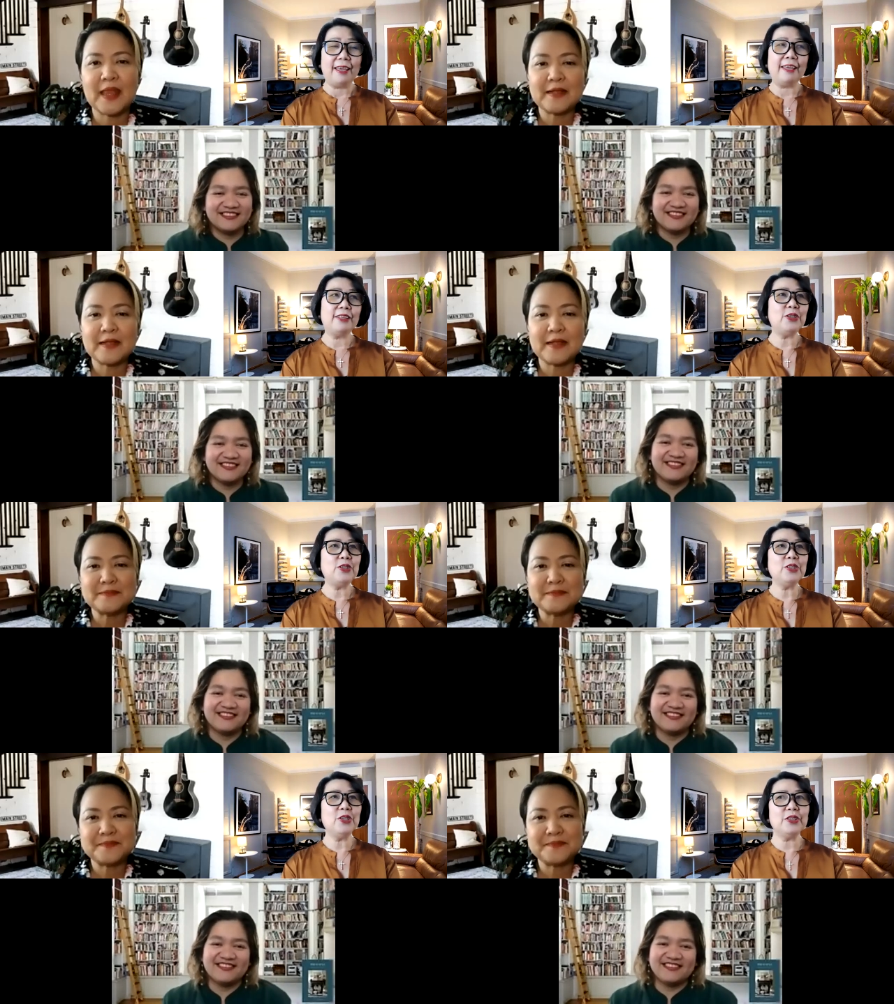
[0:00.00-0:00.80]
Speaker 1: And do
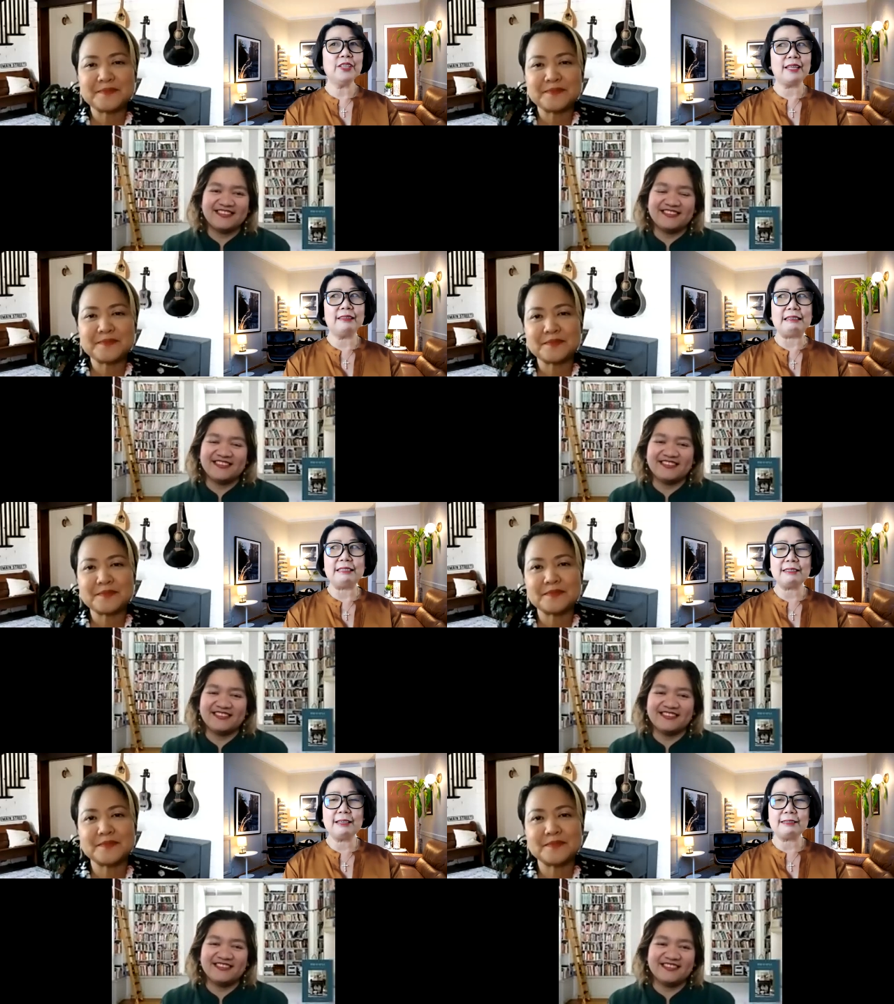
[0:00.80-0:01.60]
you know that this
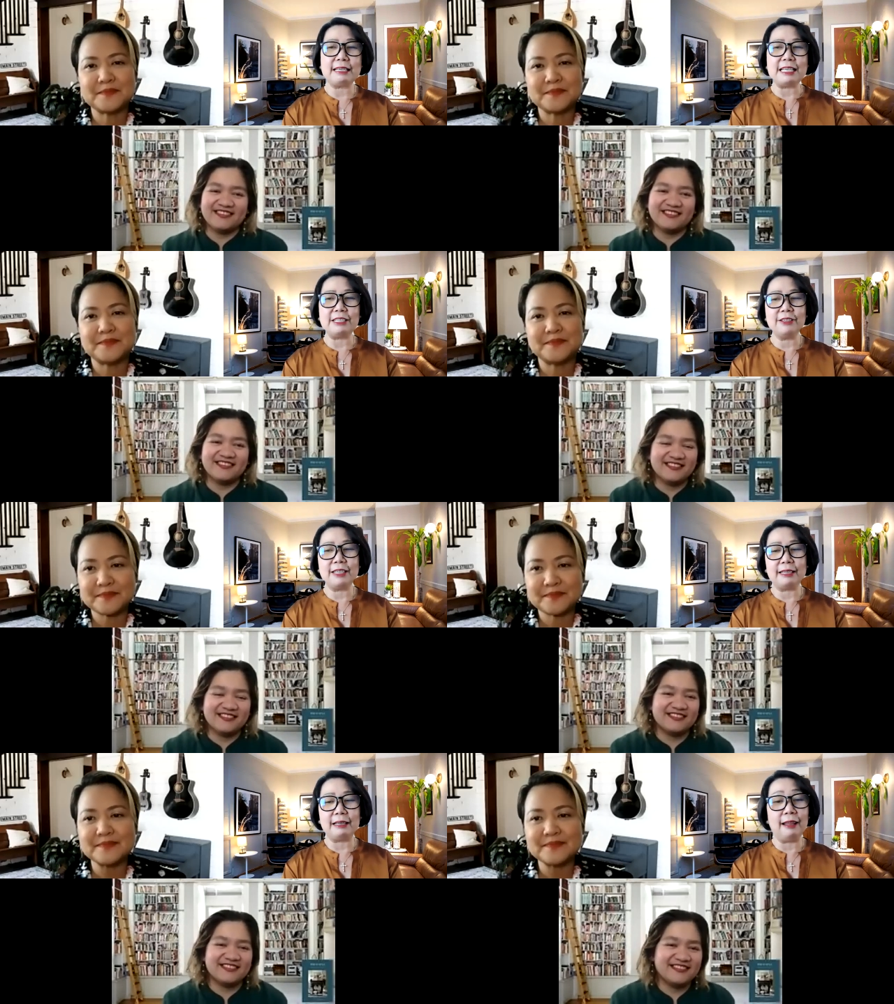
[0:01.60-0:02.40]
is the season
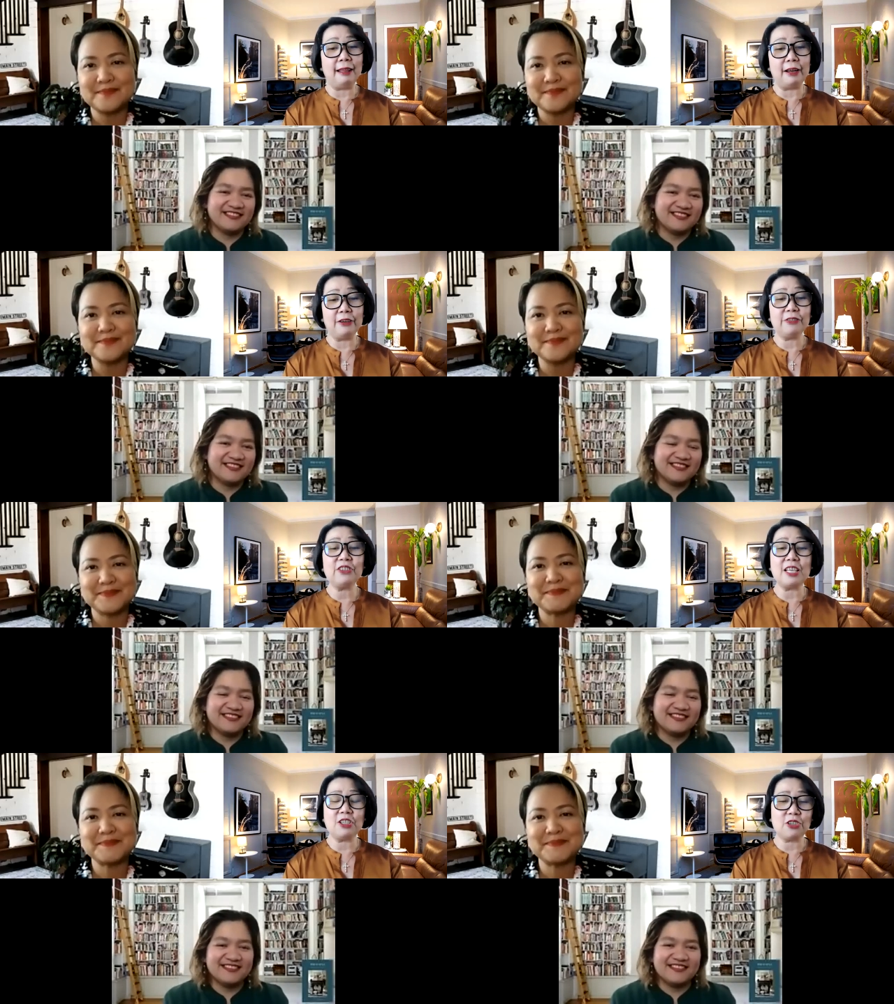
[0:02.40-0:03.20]
that a lot of
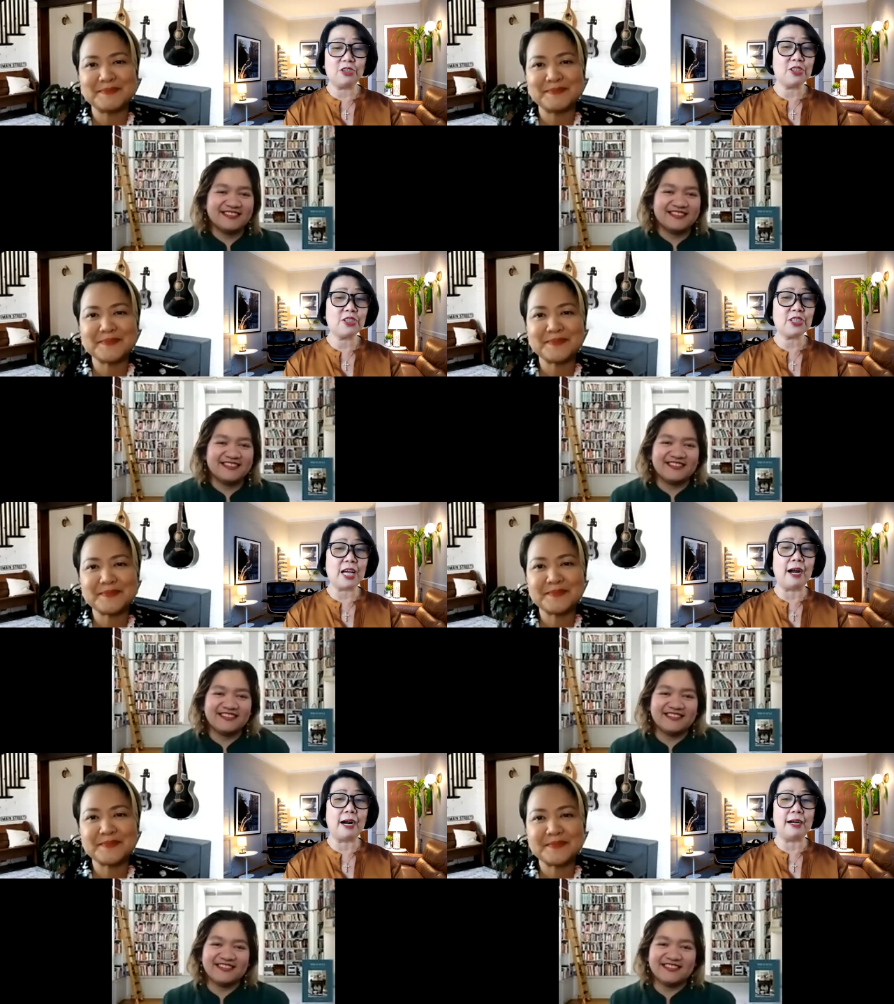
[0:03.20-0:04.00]
teachers
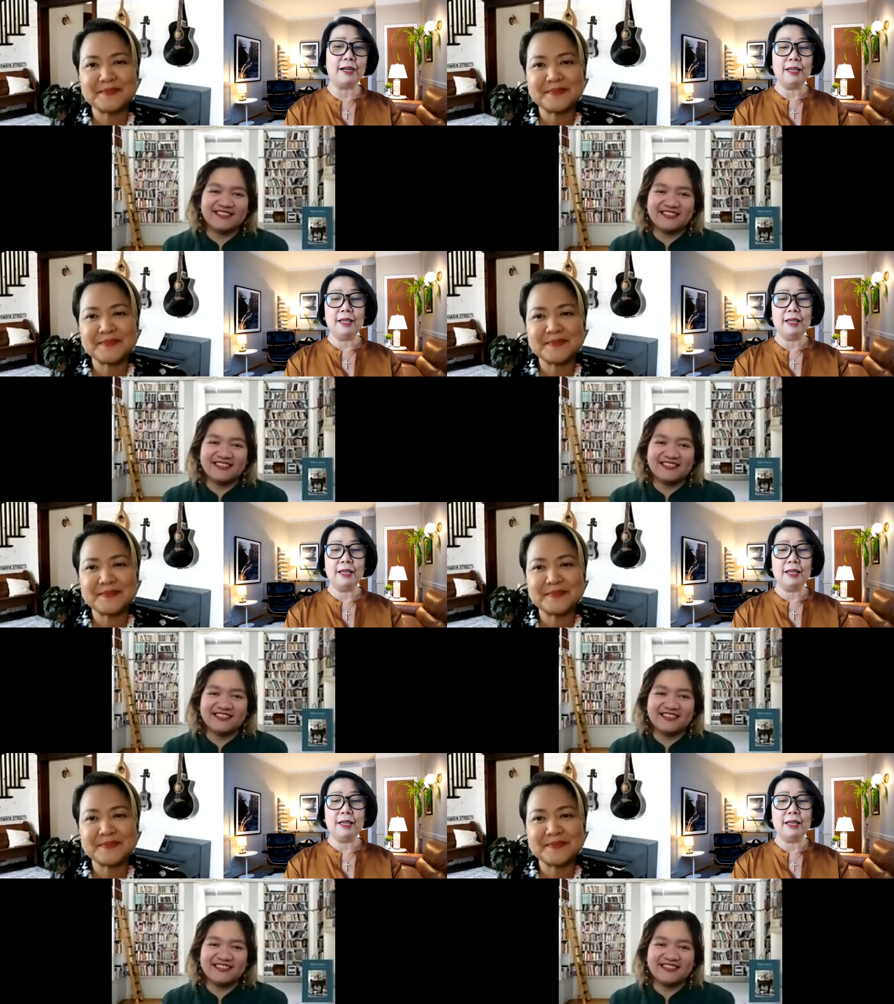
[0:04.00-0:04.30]
are